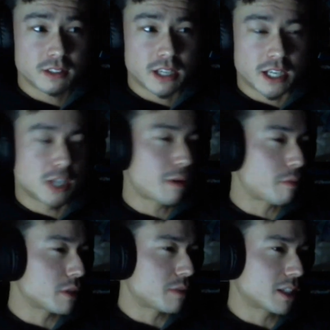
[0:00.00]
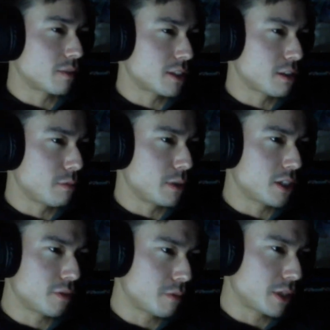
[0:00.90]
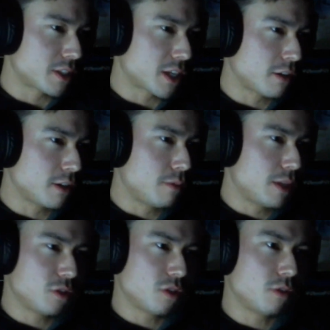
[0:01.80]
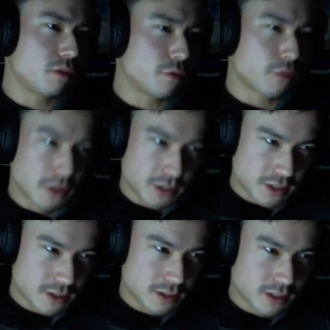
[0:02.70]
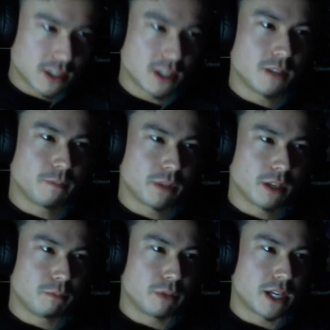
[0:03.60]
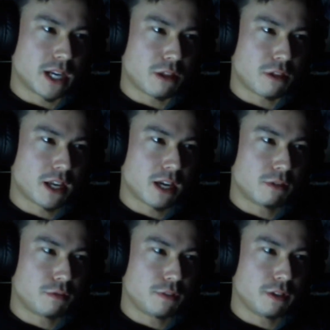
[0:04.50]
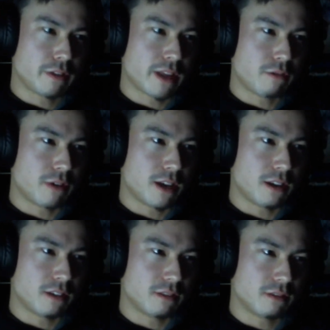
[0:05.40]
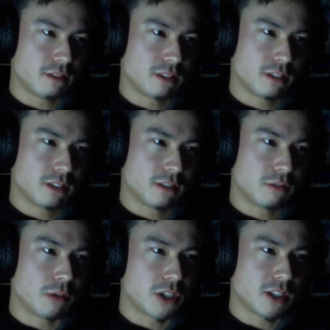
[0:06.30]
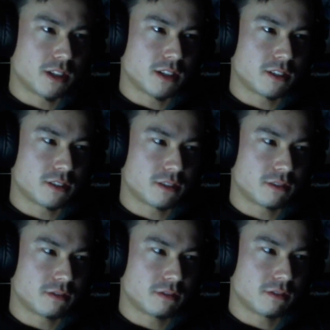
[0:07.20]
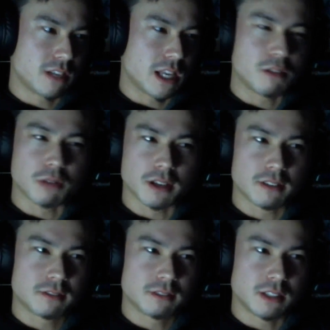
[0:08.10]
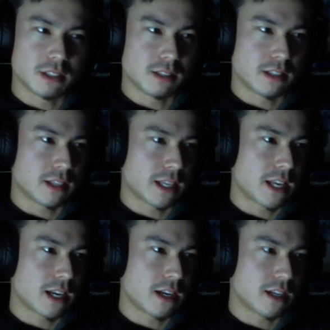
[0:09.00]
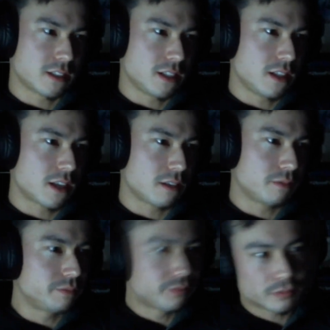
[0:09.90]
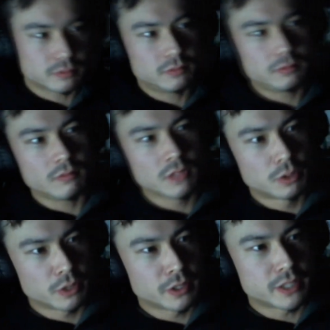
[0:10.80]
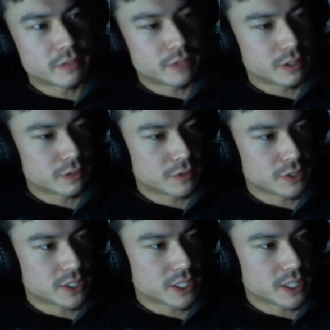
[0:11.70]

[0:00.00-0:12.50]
And I know my perspective is a little bit different because I heard the mainstream one first, but I think I would feel that way watching this anyway, you know, like had I not seen that or heard that video the first